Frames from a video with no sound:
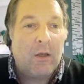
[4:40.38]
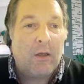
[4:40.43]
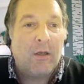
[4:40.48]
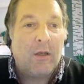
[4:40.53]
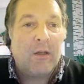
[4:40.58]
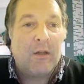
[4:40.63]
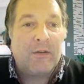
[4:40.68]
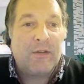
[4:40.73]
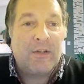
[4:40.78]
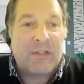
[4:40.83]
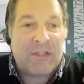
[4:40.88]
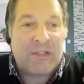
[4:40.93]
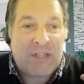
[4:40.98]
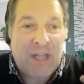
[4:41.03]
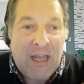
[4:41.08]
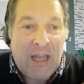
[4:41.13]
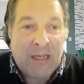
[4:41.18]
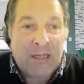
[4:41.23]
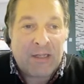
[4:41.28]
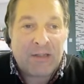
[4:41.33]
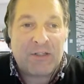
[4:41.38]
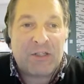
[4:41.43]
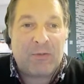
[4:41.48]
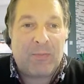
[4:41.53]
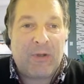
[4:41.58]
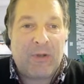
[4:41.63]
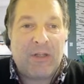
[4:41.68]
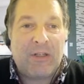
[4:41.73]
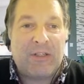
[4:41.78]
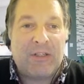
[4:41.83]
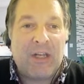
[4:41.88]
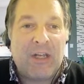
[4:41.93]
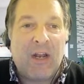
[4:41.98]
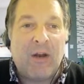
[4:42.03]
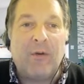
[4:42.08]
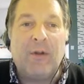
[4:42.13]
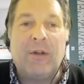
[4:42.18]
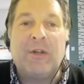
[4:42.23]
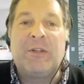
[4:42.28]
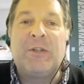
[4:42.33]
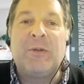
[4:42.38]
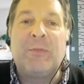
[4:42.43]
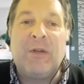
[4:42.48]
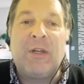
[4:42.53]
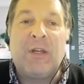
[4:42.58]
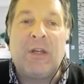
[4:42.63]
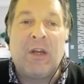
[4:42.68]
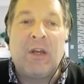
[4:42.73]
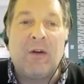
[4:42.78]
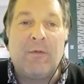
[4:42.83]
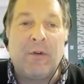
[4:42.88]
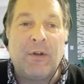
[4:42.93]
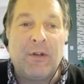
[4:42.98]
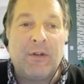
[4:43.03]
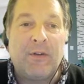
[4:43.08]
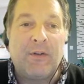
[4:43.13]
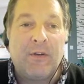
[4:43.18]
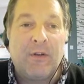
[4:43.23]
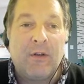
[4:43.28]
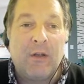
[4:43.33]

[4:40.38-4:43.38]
The second speech area to be covered